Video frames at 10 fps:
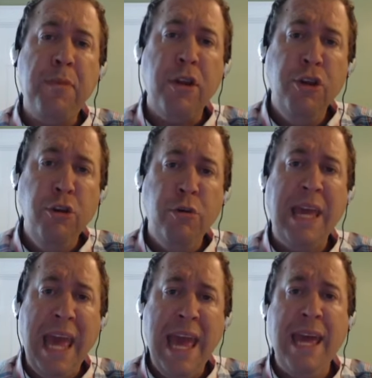You
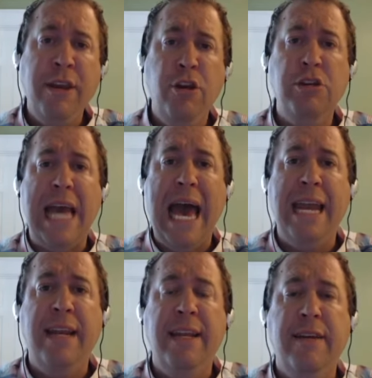can use
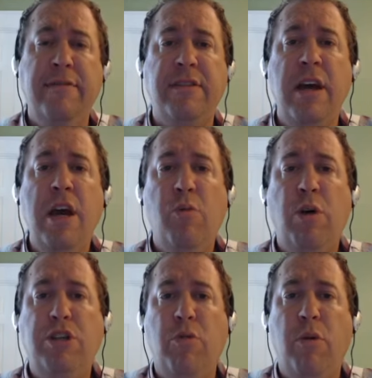additives
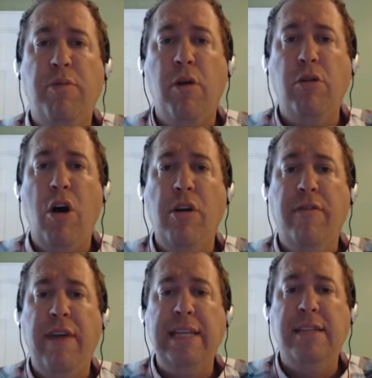which will prolong
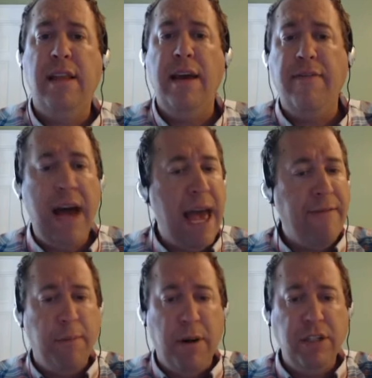the vase life. I
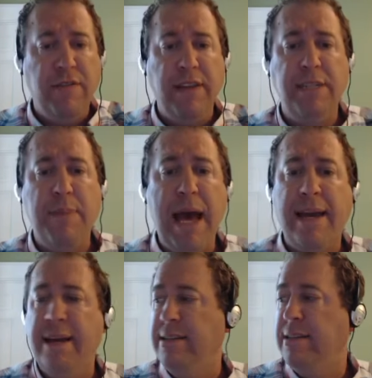have a bunch of these
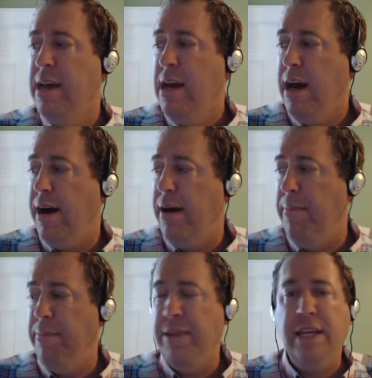packets.
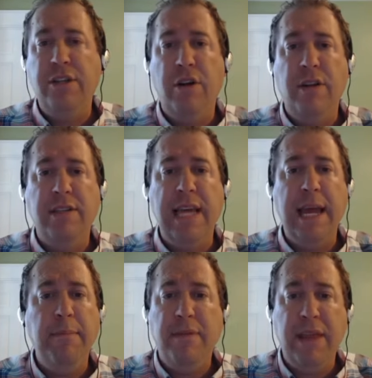These are the
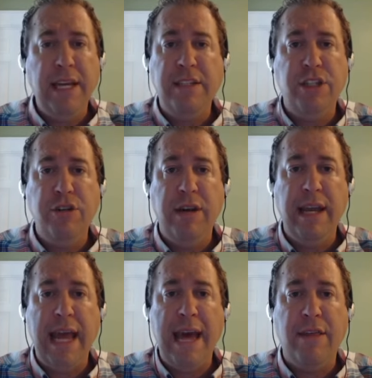same things that you
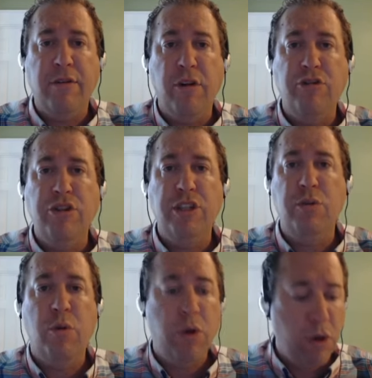get at the grocery
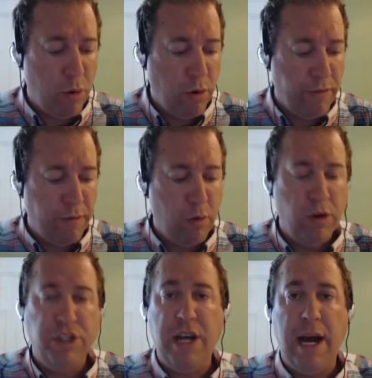store or your
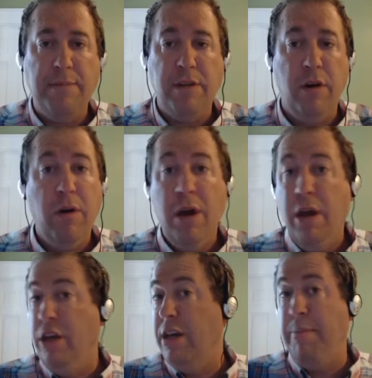florist shop. So
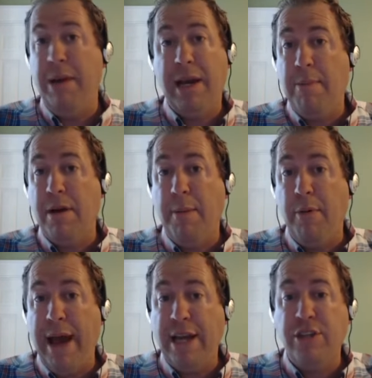you can pick up a
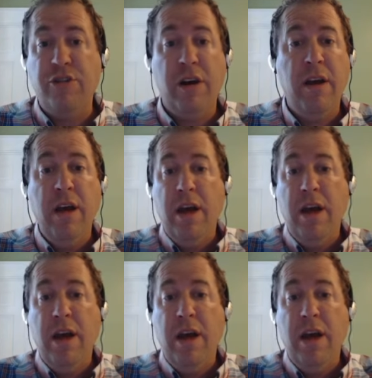couple extra.